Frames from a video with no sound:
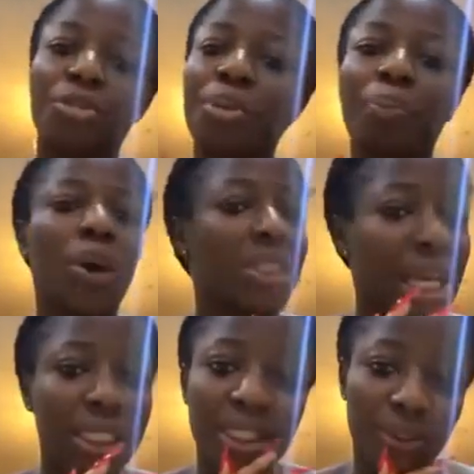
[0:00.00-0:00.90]

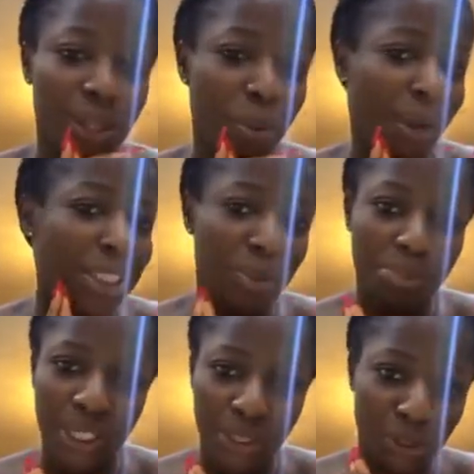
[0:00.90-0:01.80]
Report any Hilda
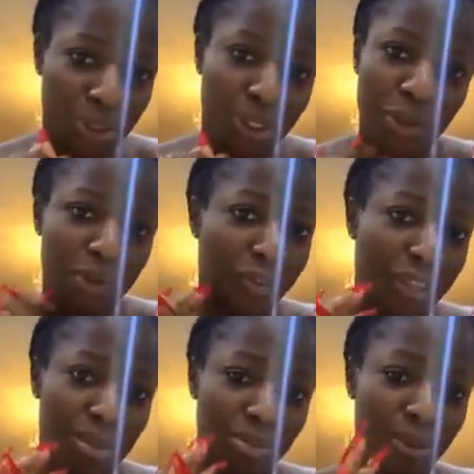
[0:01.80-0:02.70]
Baci page you see on
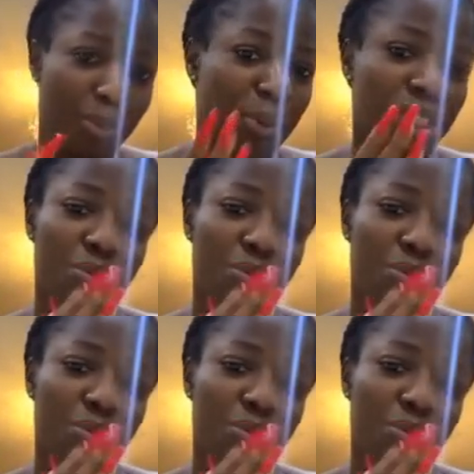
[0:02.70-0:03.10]
Facebook.